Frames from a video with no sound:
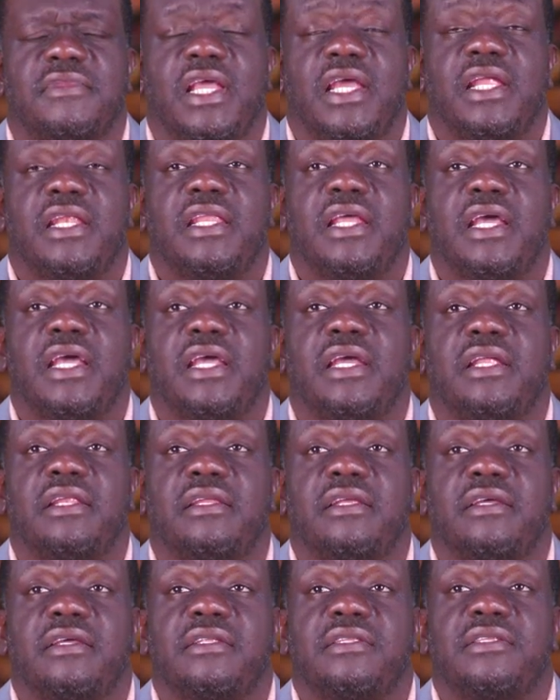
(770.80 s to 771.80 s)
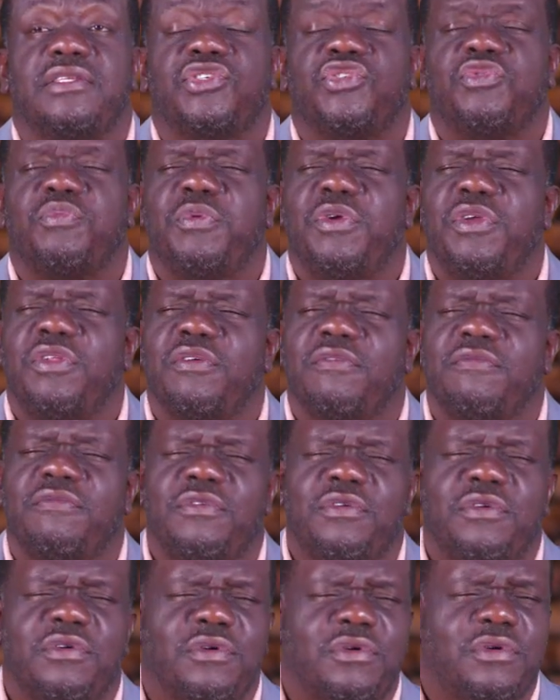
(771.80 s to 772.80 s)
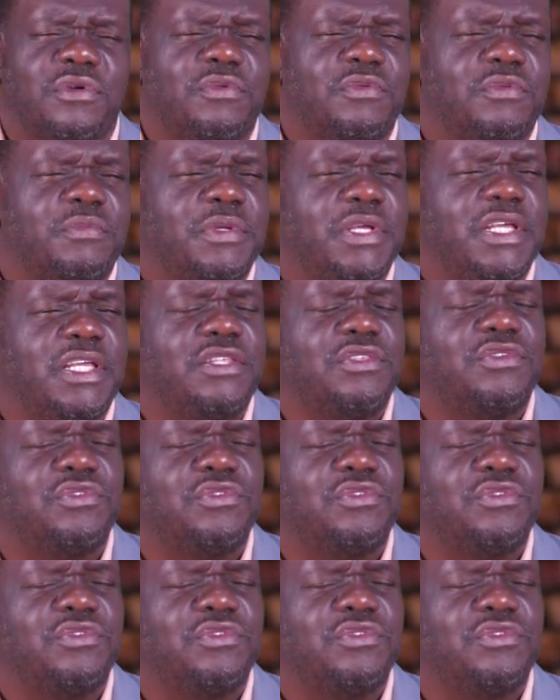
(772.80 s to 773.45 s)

And then the Spirit of God will begin